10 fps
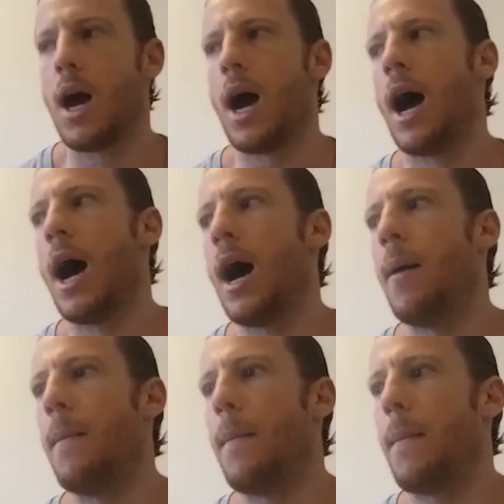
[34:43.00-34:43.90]

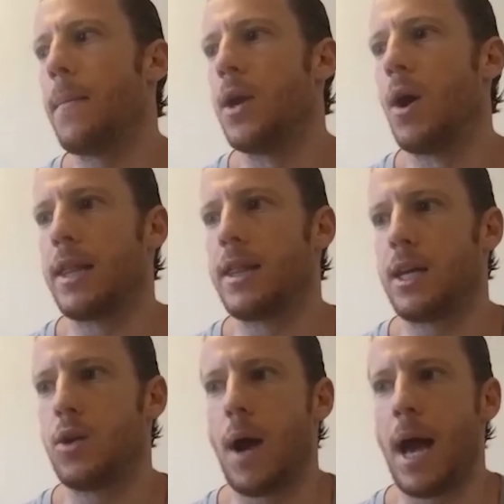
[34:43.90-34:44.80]
I
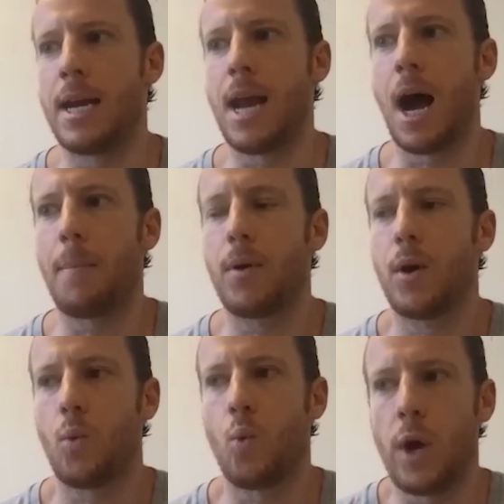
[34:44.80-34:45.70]
think you end up
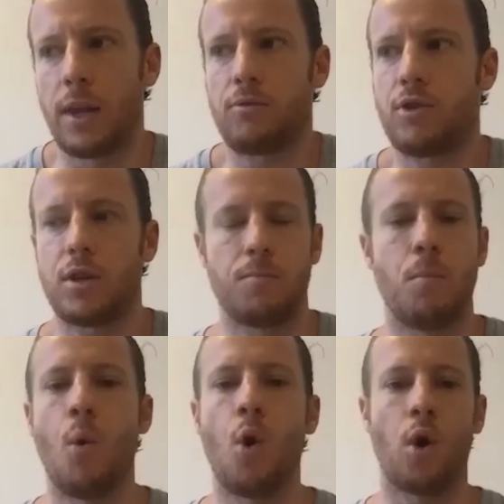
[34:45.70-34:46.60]
with just
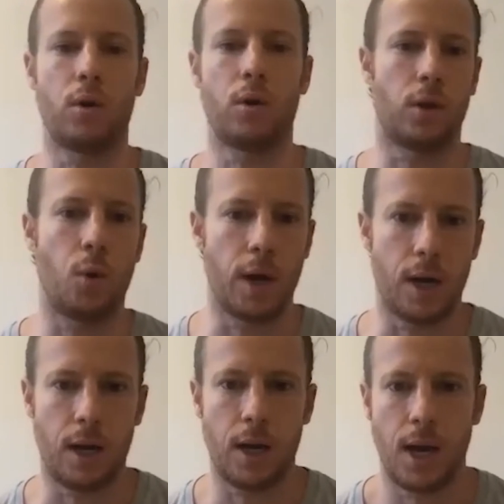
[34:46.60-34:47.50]
more
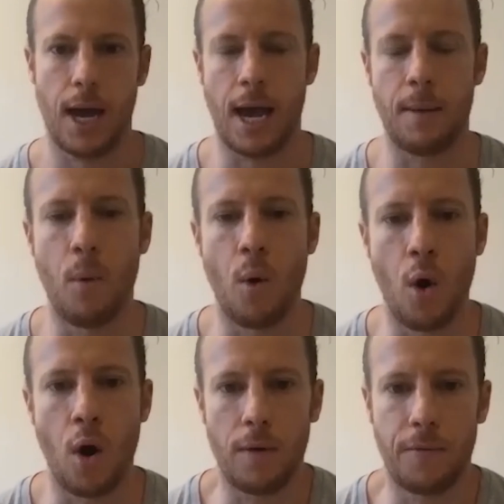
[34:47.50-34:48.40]
liquidity. and
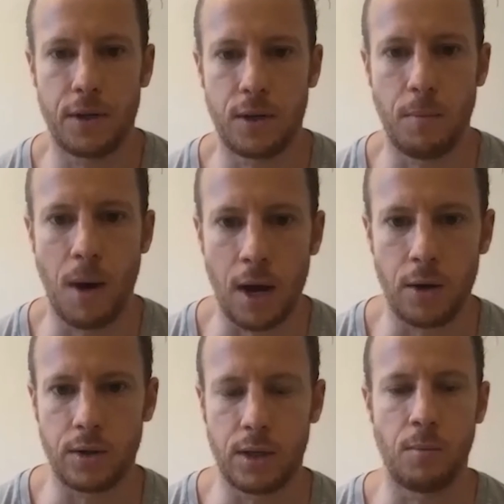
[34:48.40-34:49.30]
more efficient
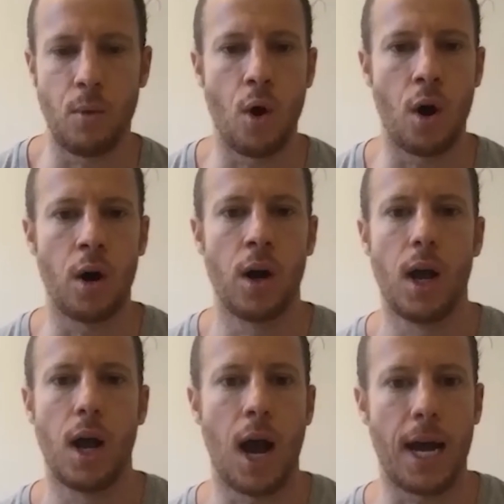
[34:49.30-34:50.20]
models and more
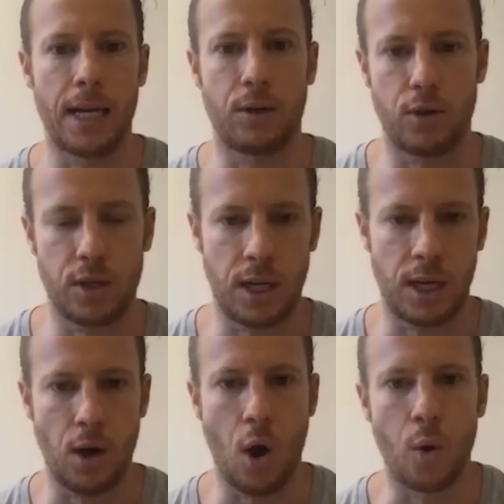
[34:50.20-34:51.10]

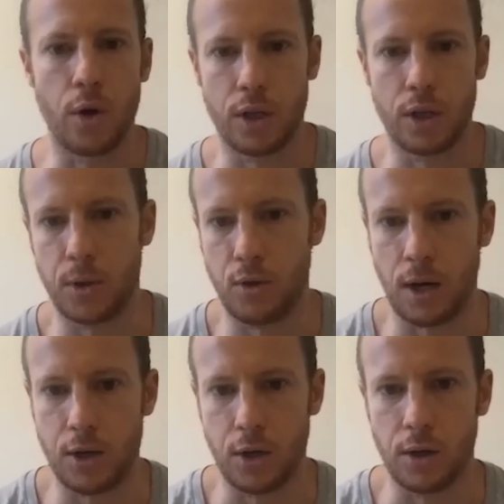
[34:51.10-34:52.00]
interesting ownership
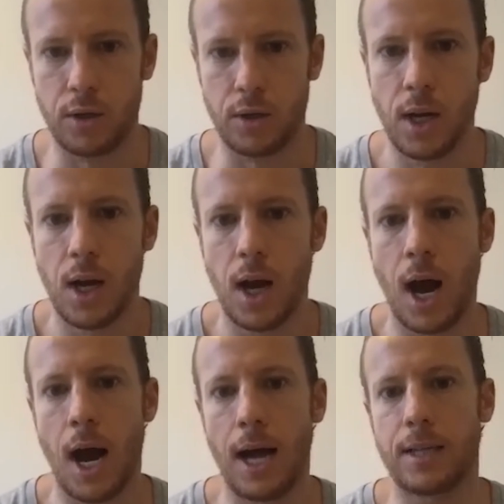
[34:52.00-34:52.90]
structures,
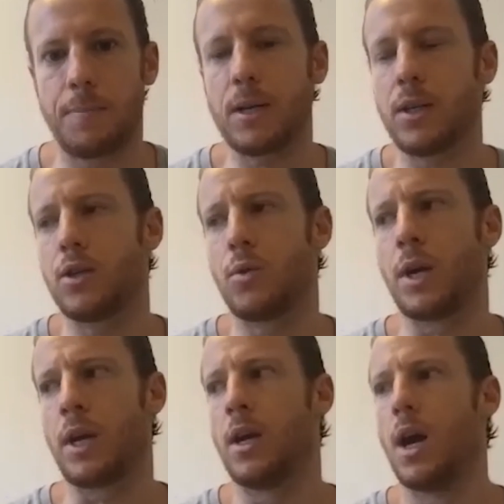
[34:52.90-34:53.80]
especially
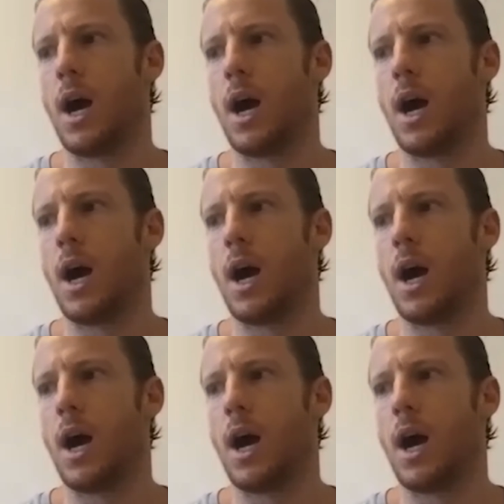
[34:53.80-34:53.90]
doing